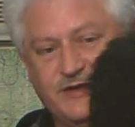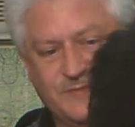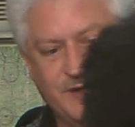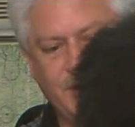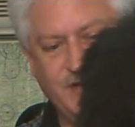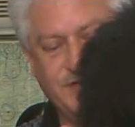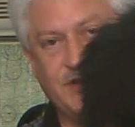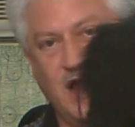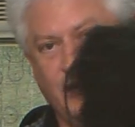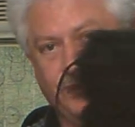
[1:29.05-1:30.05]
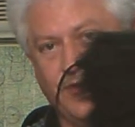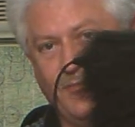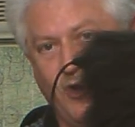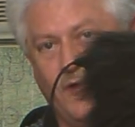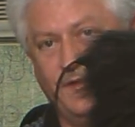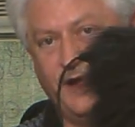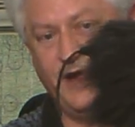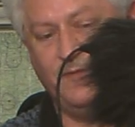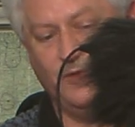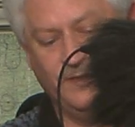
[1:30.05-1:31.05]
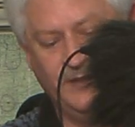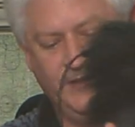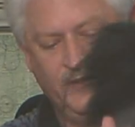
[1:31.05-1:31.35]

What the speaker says: it gives me a nice solid grip on the camera,